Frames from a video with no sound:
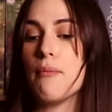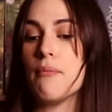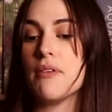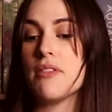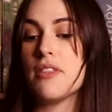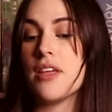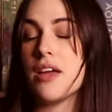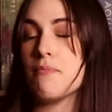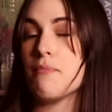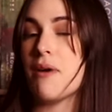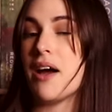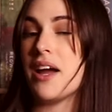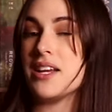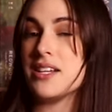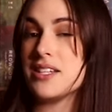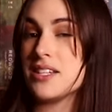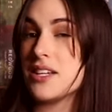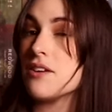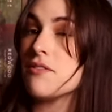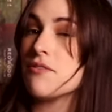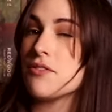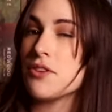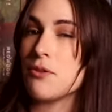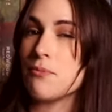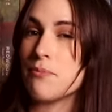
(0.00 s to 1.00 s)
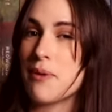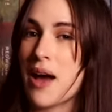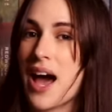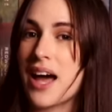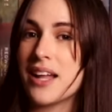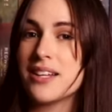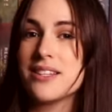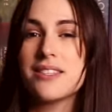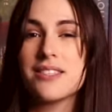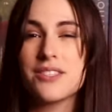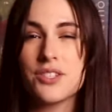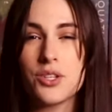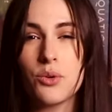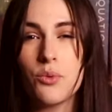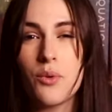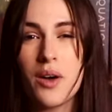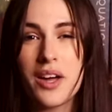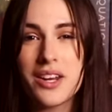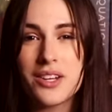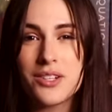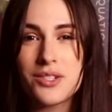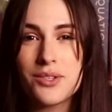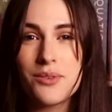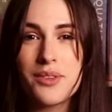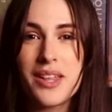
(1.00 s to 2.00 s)
They might, if they're bad, still want
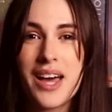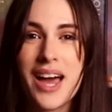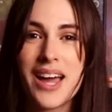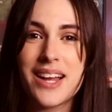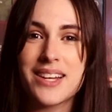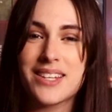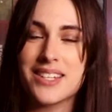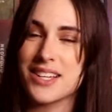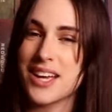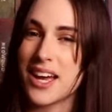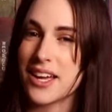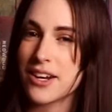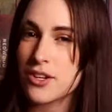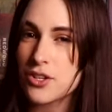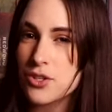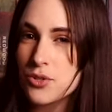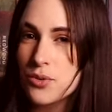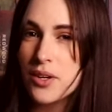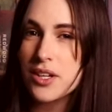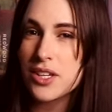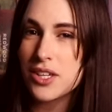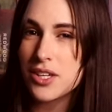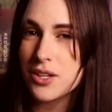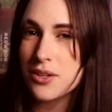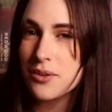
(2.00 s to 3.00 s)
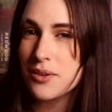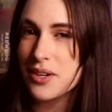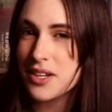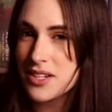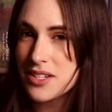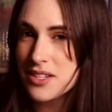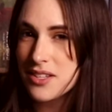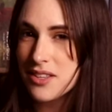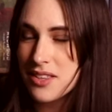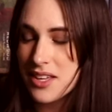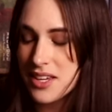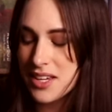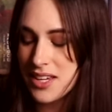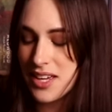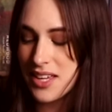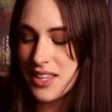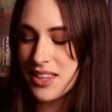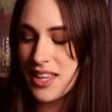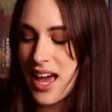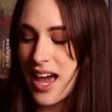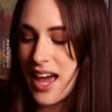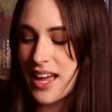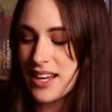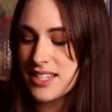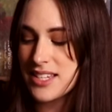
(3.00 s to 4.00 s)
to do that to kind of trick you into thinking
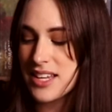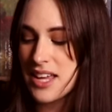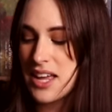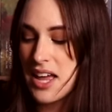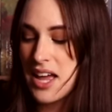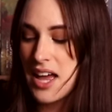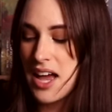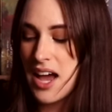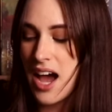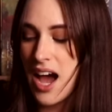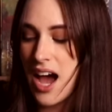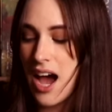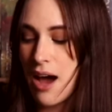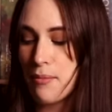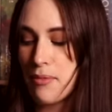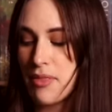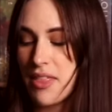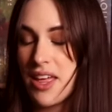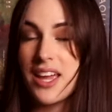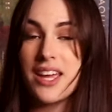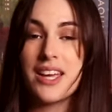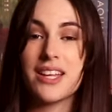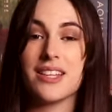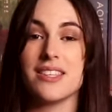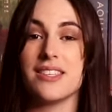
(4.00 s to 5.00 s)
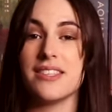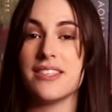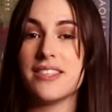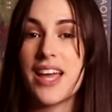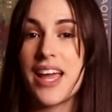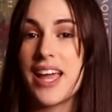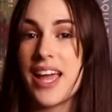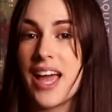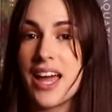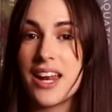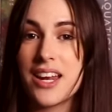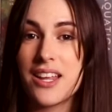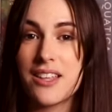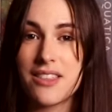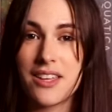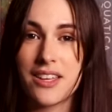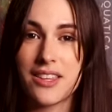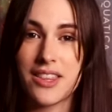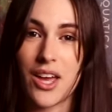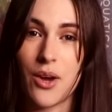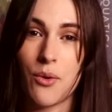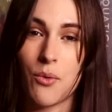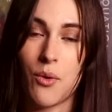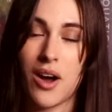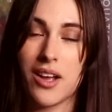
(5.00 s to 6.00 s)
that. They can say anything
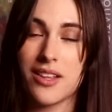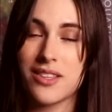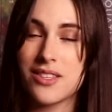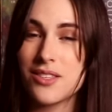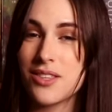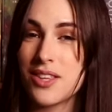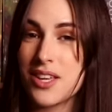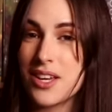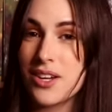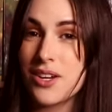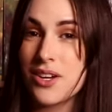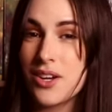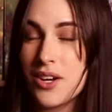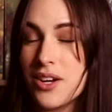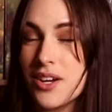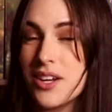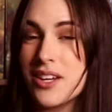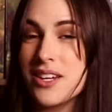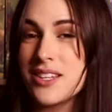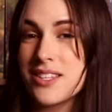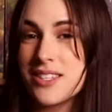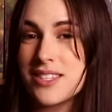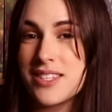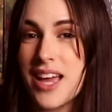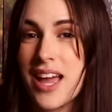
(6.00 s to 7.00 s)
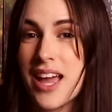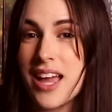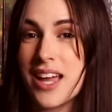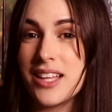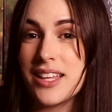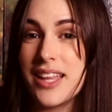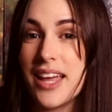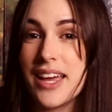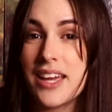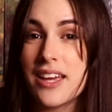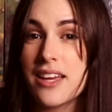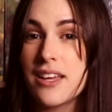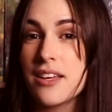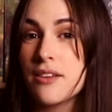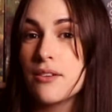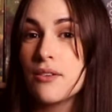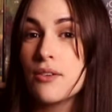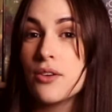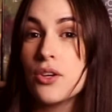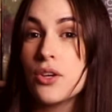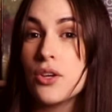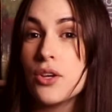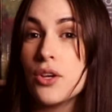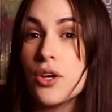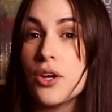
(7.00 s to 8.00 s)
they want, so they could say, like,
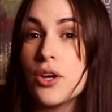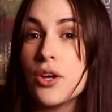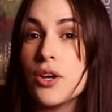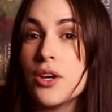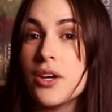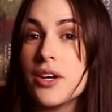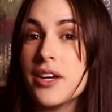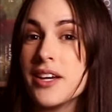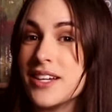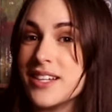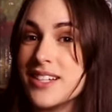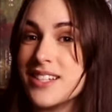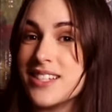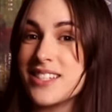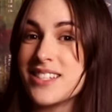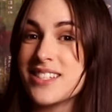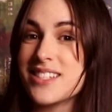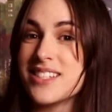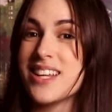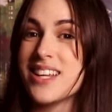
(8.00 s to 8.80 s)
good,